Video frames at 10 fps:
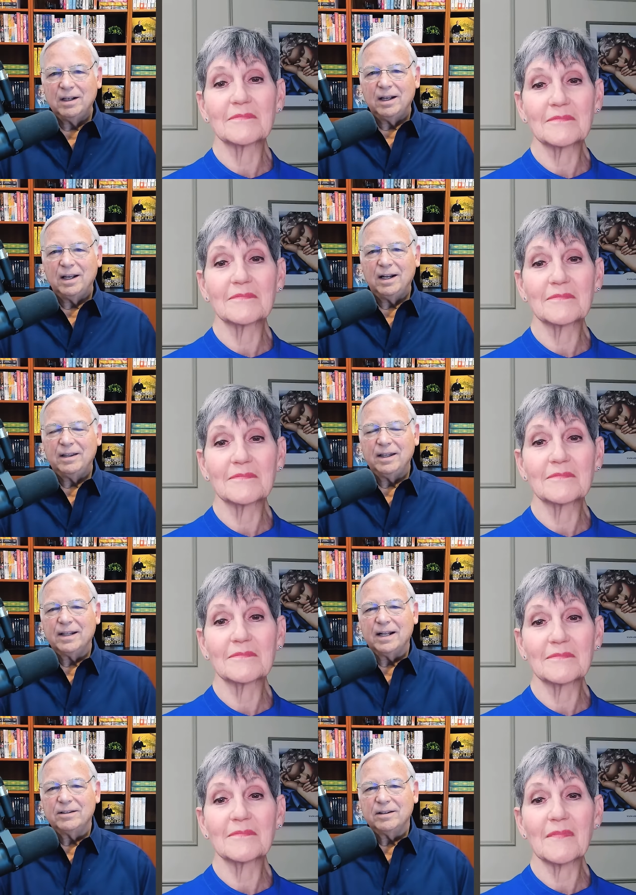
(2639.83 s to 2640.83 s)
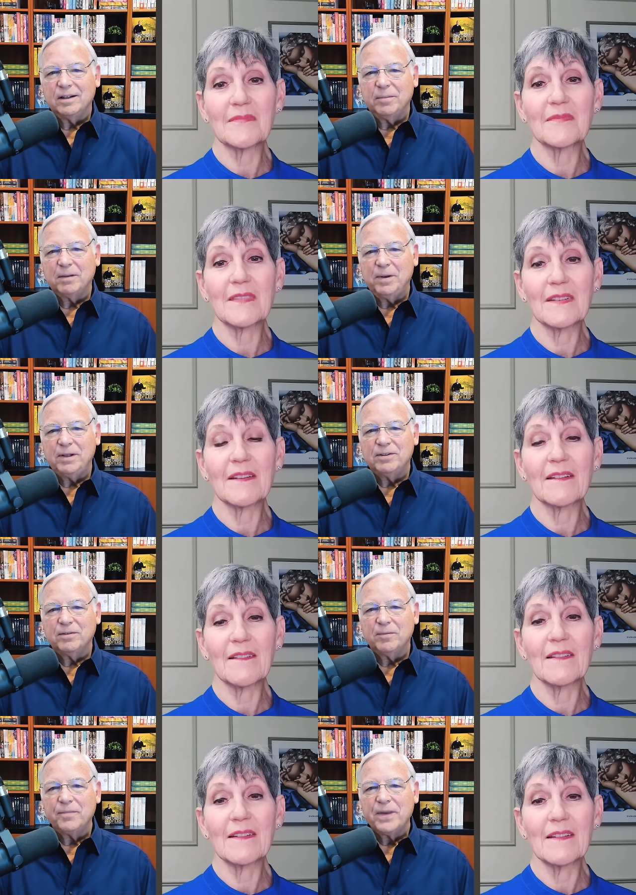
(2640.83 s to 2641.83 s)
Speaker 1: And I think that's a big piece
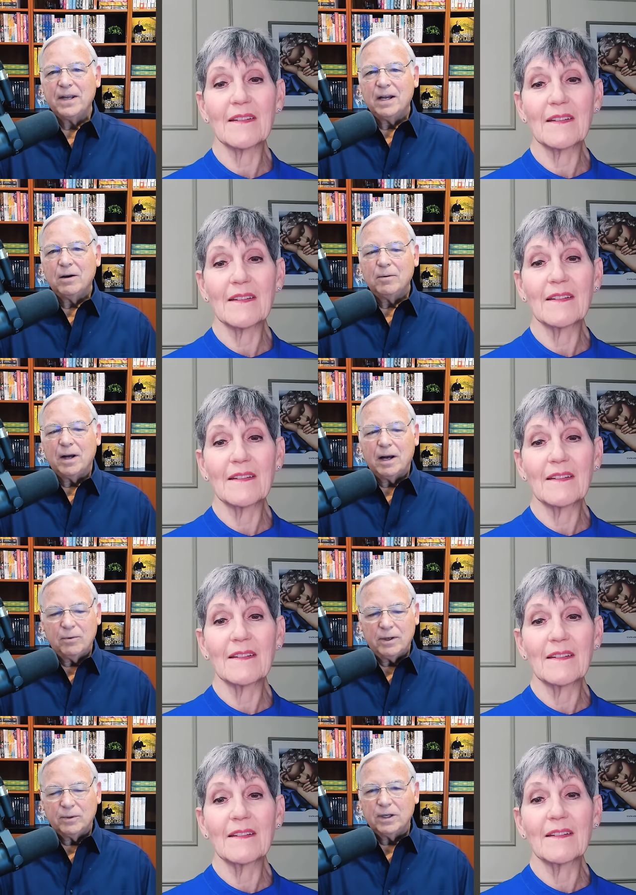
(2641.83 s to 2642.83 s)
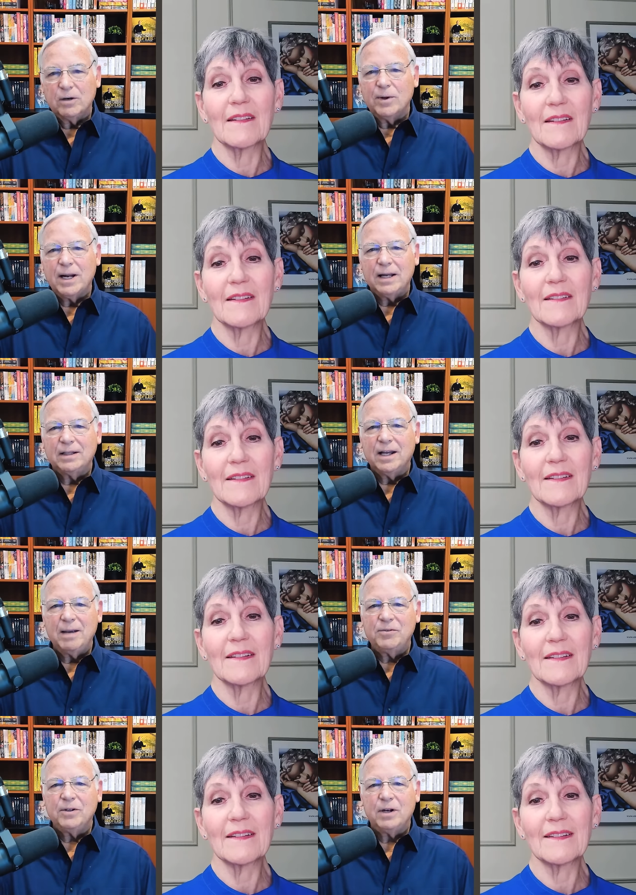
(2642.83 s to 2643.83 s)
of it. We're going to run out of
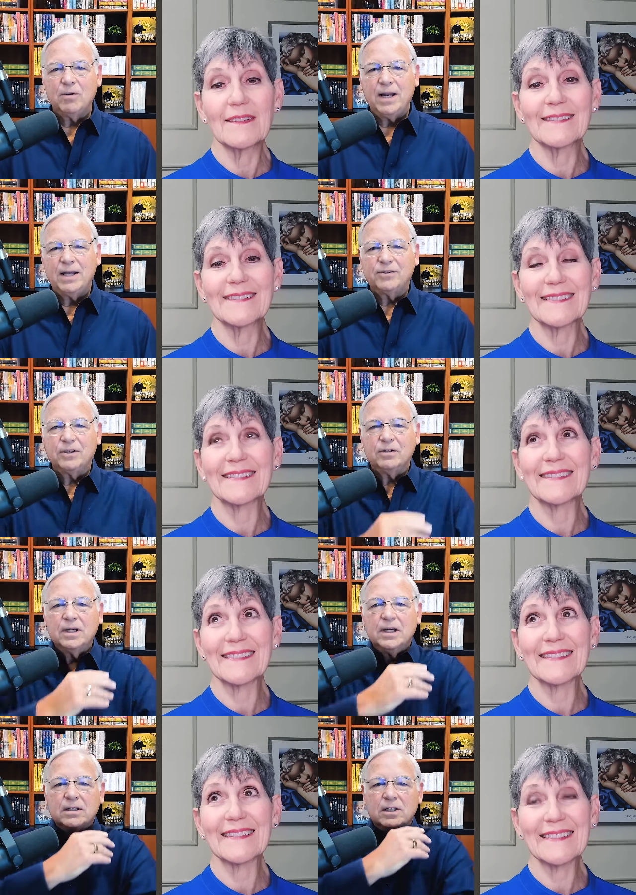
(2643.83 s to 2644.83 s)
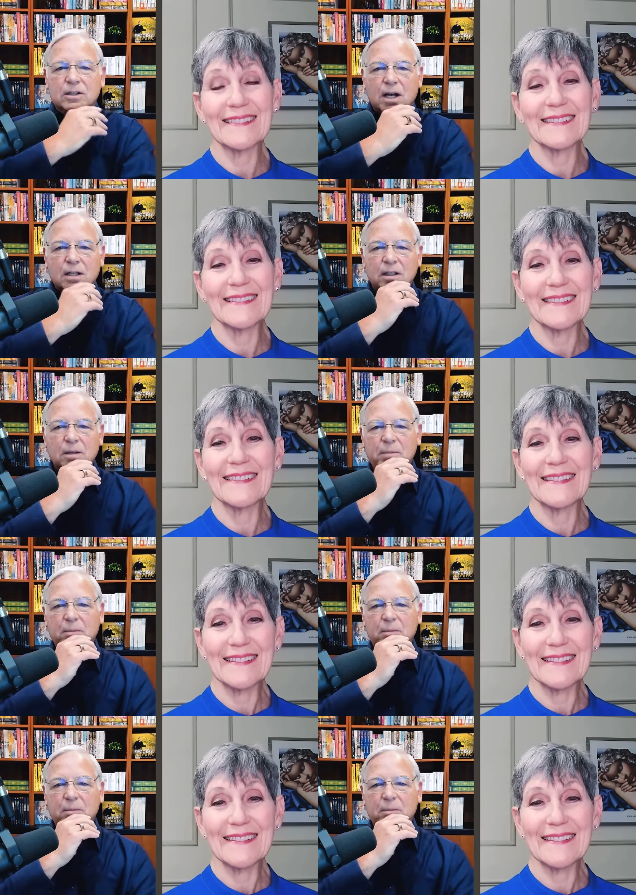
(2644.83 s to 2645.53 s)
time soon. I want to ask you to talk a little bit